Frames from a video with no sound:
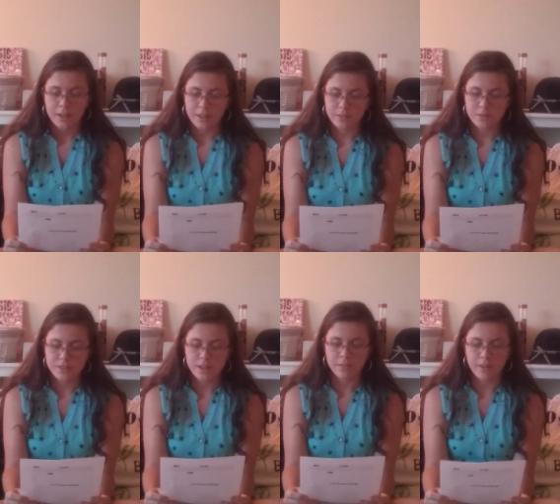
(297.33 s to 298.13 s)
and do
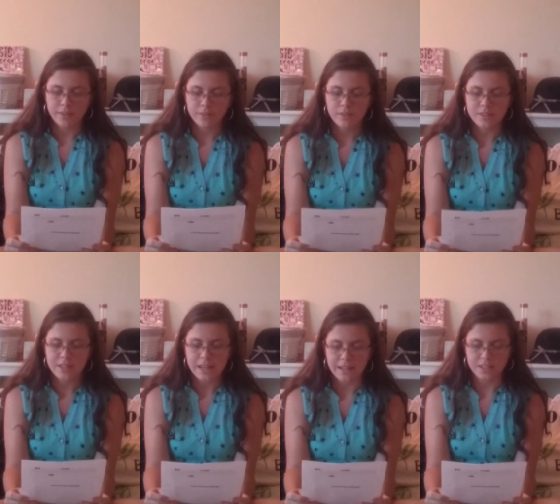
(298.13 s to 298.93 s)
stuff other than
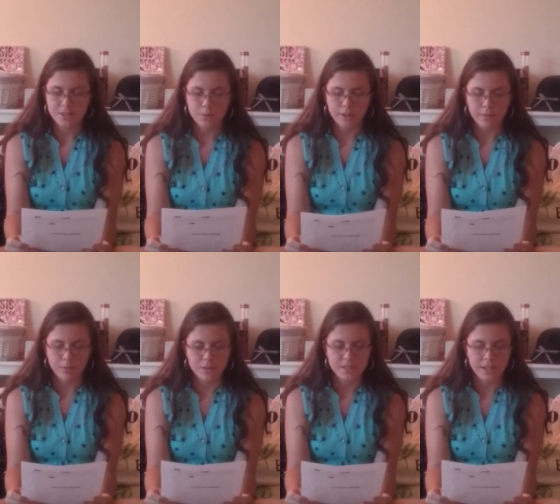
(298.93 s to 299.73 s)
text
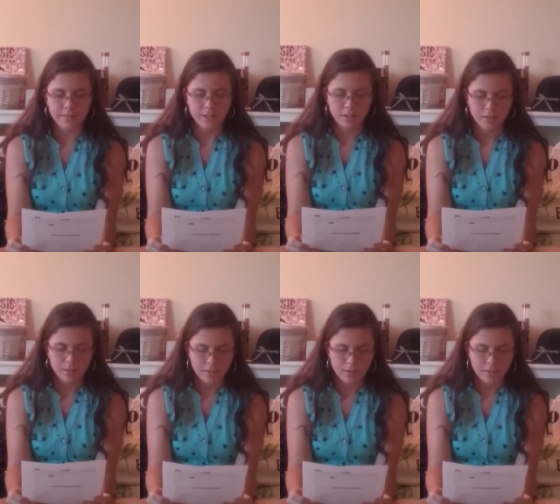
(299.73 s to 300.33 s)
24/7.